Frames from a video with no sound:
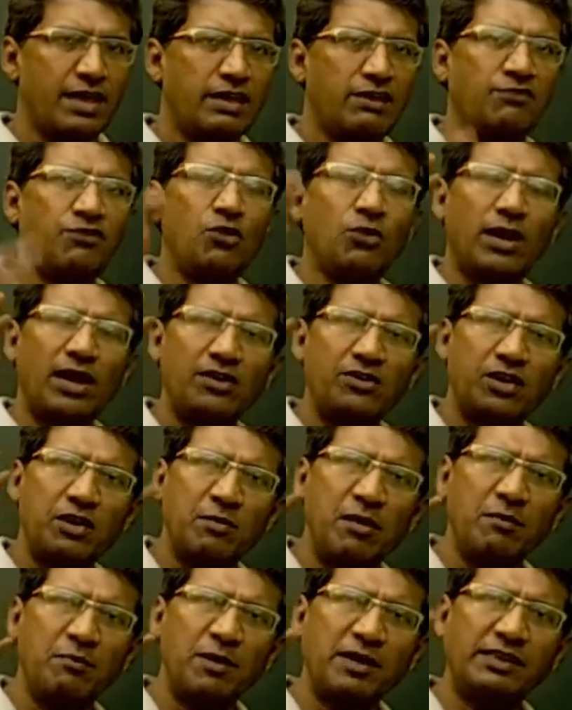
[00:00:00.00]
If you can
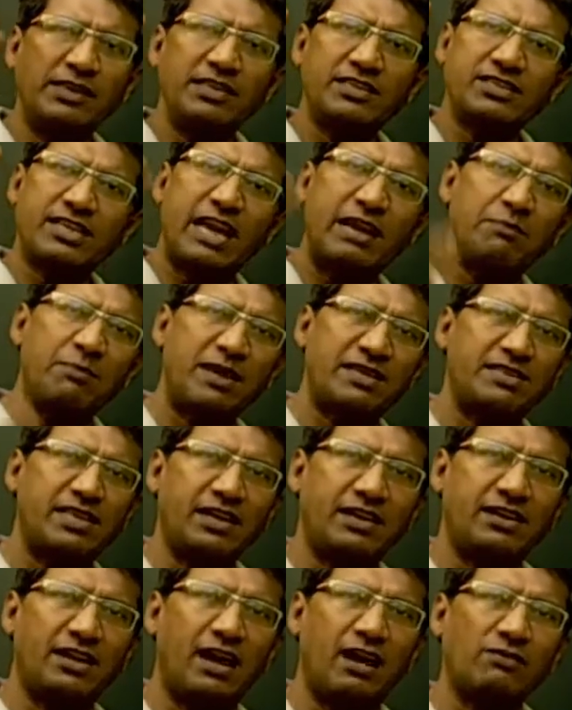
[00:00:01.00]
remember these 10
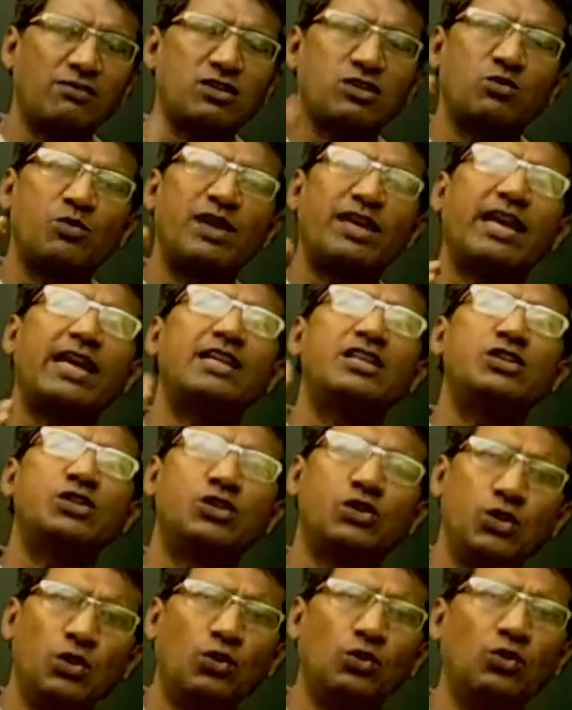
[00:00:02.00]
basic graphs, we
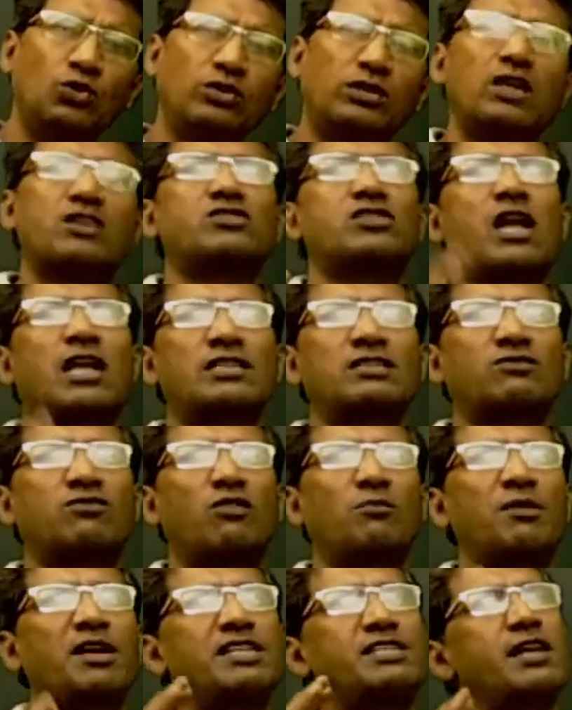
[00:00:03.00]
can do the
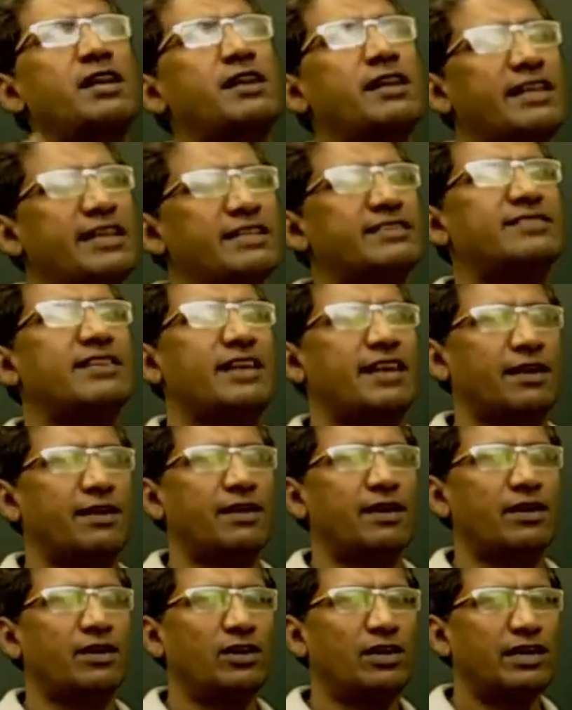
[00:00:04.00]
transformation easily.